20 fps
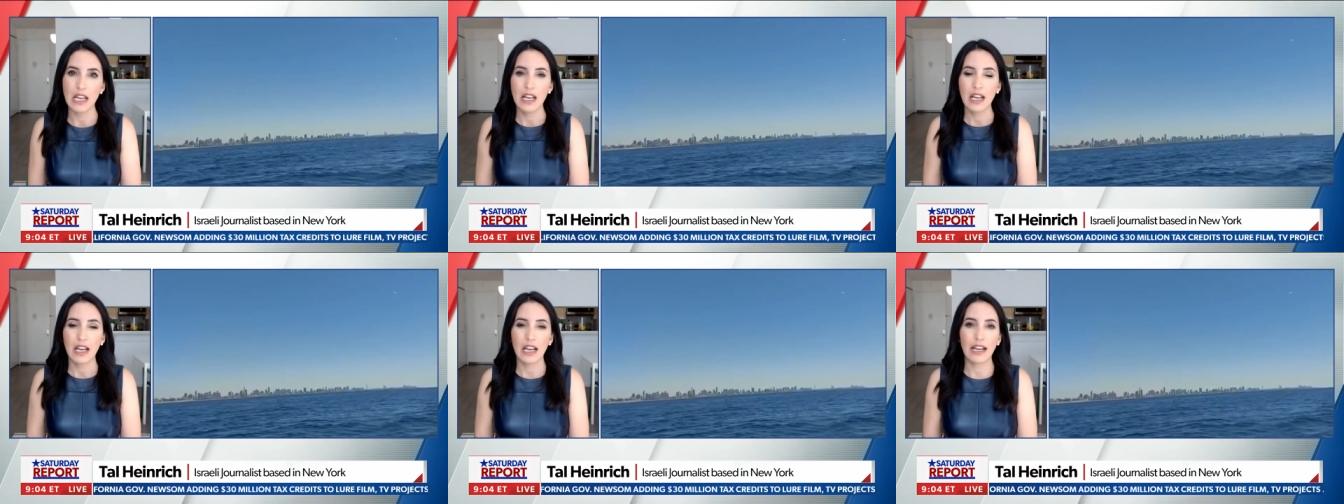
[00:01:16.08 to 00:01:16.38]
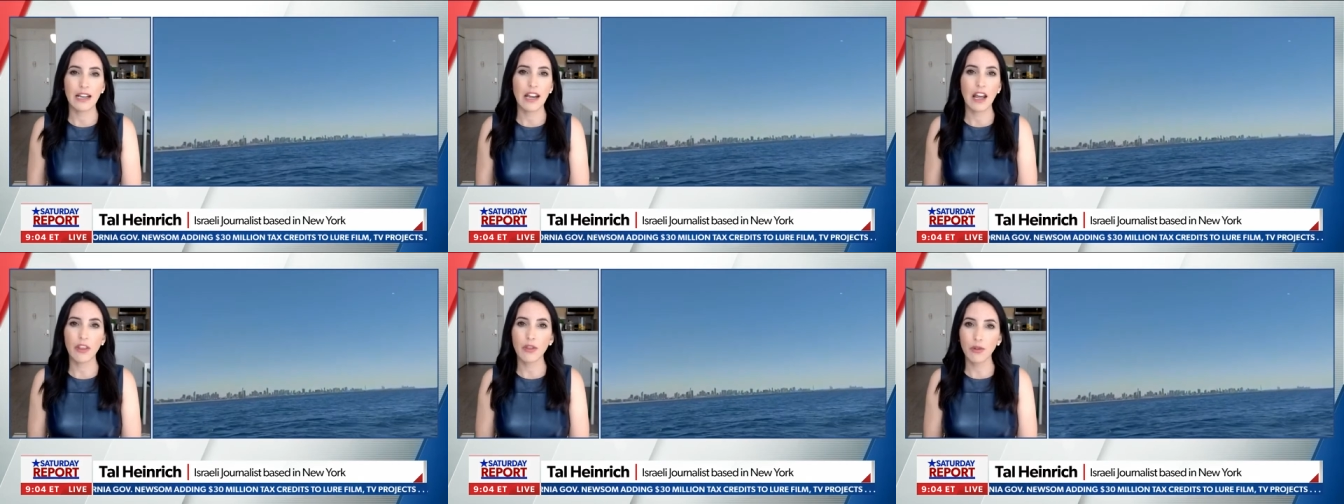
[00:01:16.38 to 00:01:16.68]

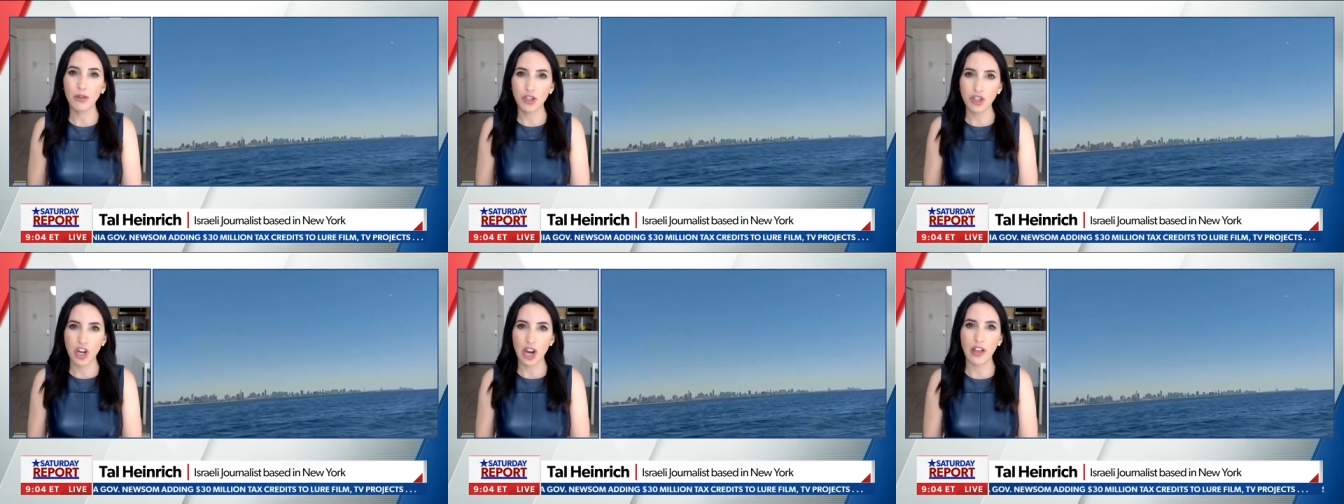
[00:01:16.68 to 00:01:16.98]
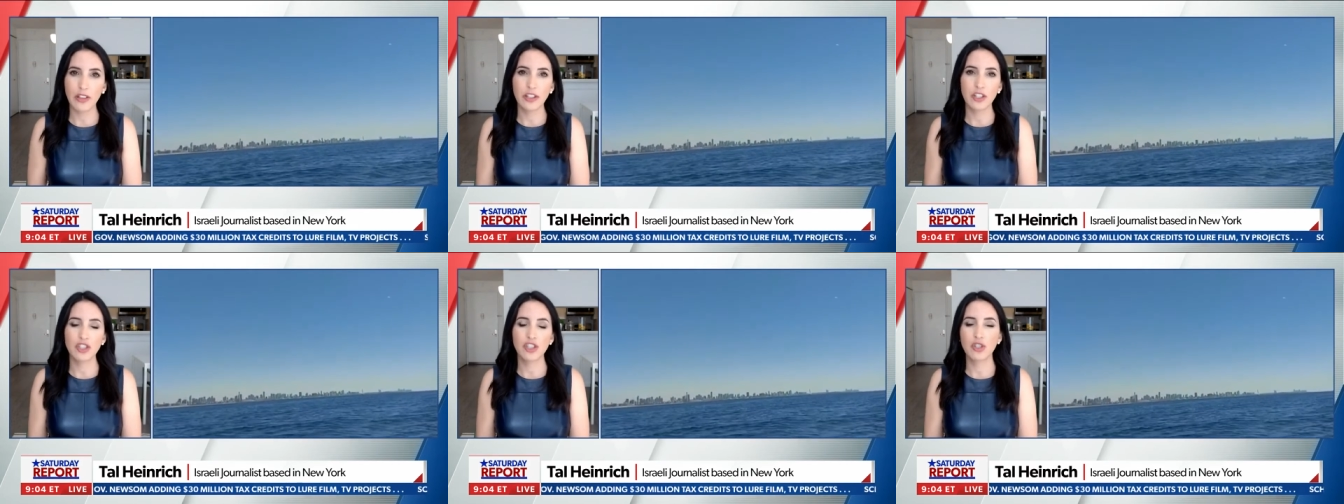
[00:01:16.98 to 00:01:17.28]
another
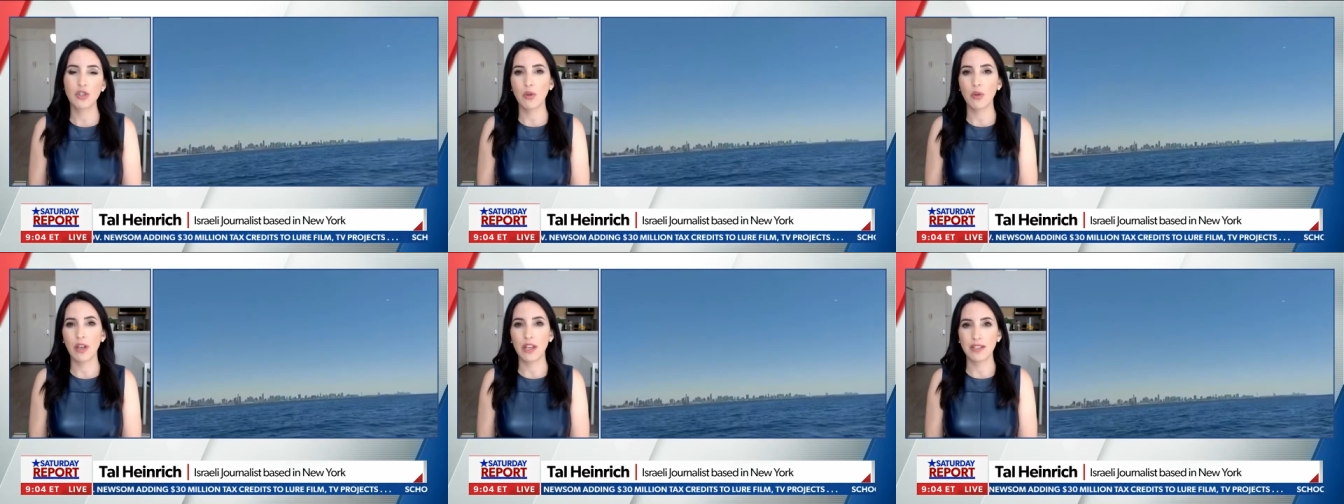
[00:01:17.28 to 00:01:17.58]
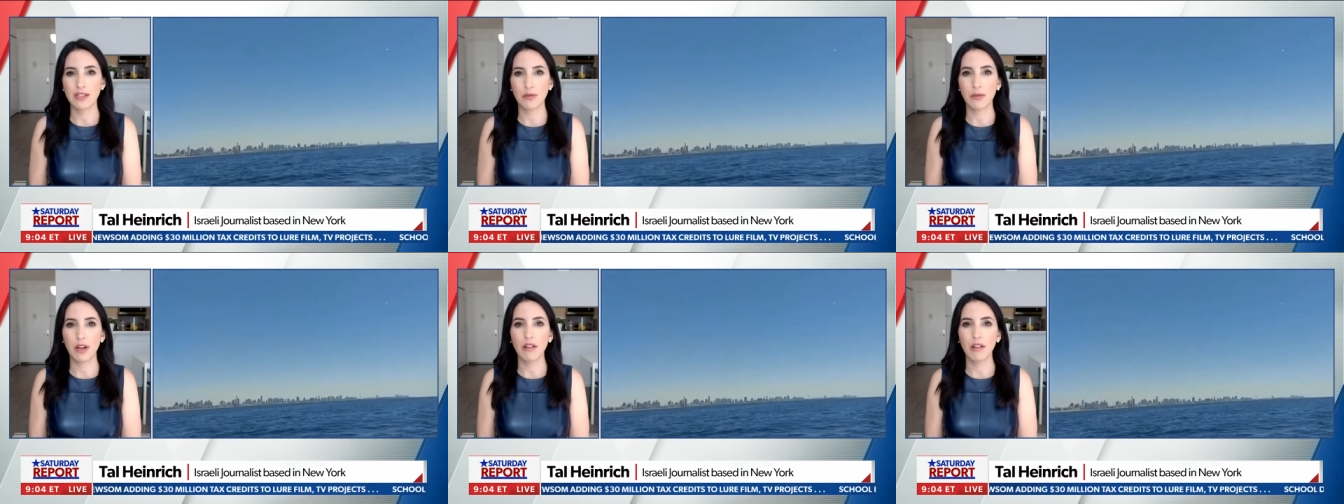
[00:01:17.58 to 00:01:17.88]
challenge to
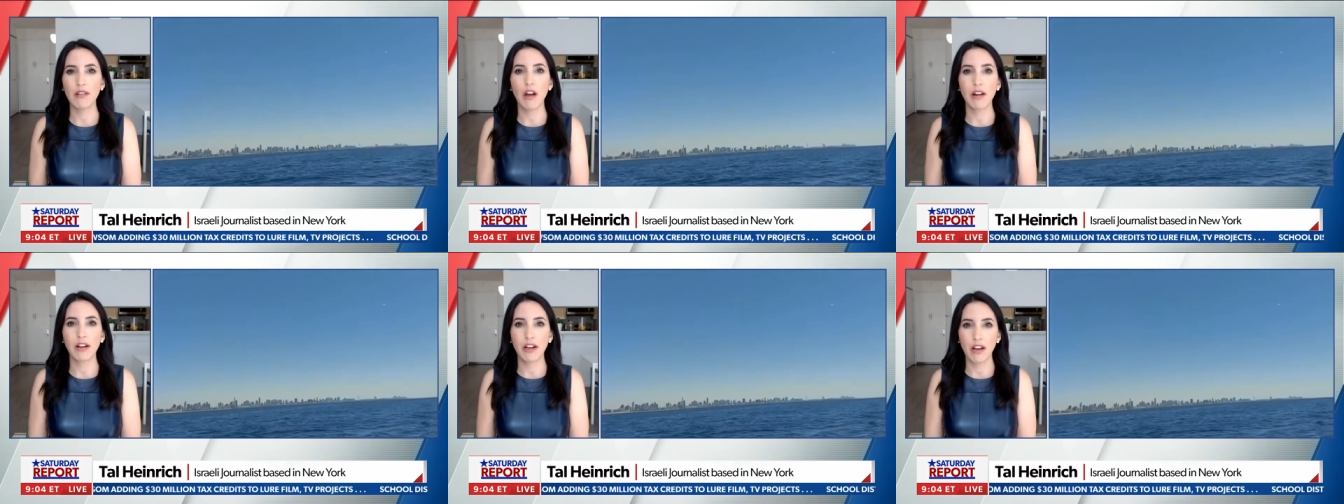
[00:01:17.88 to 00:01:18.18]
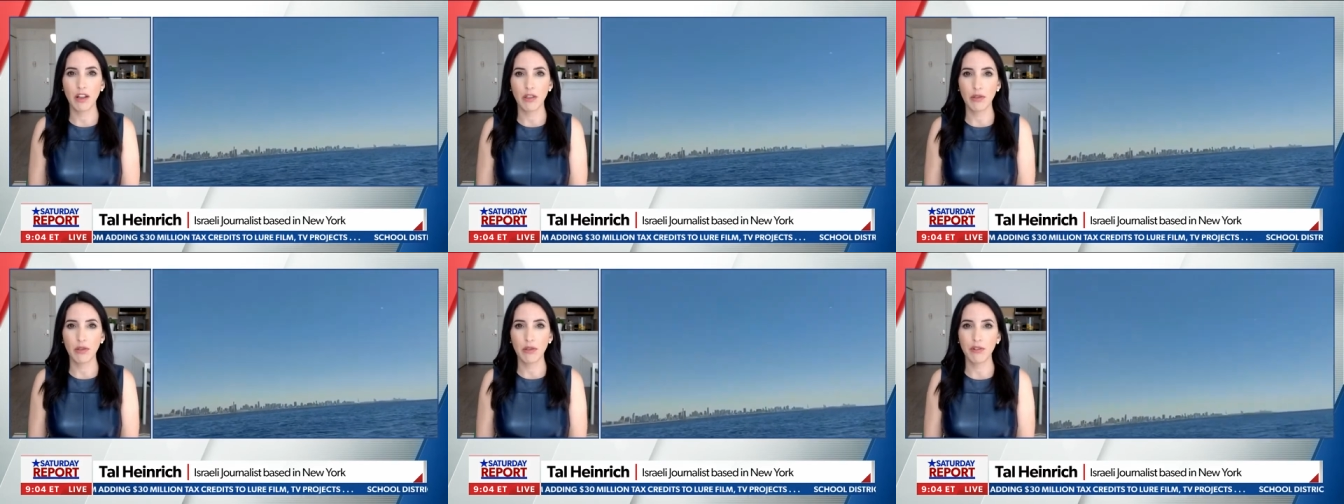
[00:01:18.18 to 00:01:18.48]
Israel on
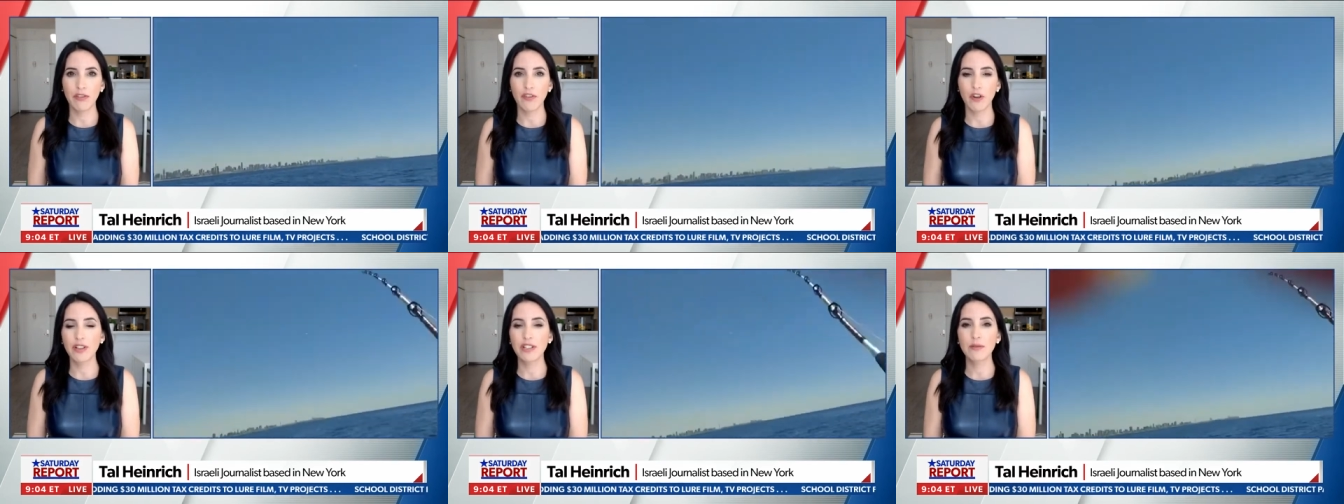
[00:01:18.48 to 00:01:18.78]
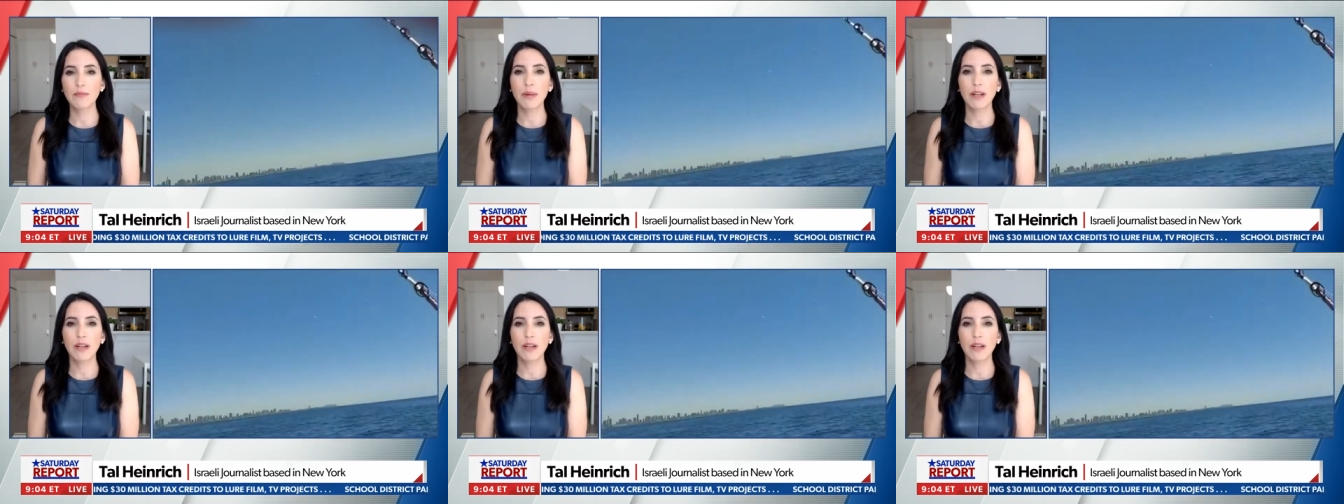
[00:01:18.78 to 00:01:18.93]
another front,